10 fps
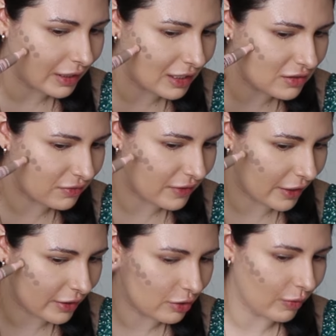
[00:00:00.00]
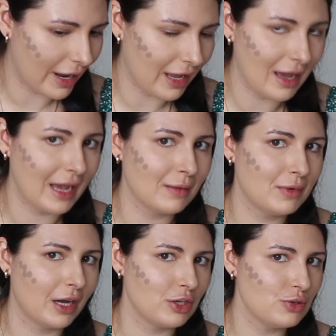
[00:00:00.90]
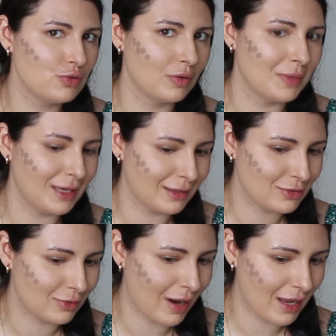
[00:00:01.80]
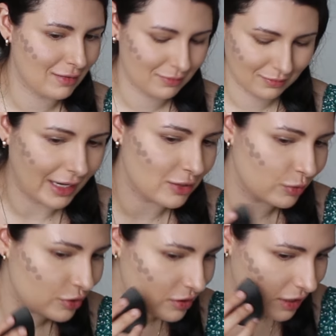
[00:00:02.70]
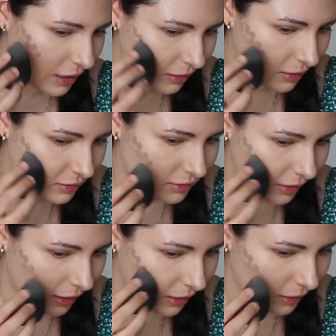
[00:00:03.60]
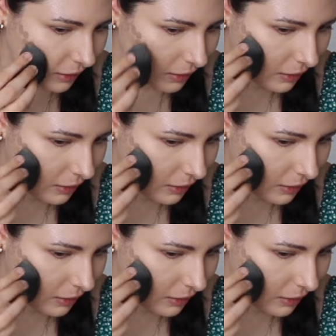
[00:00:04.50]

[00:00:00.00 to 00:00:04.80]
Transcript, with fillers: it is very gray. I am not used to it being this gray. I guess we'll just take this and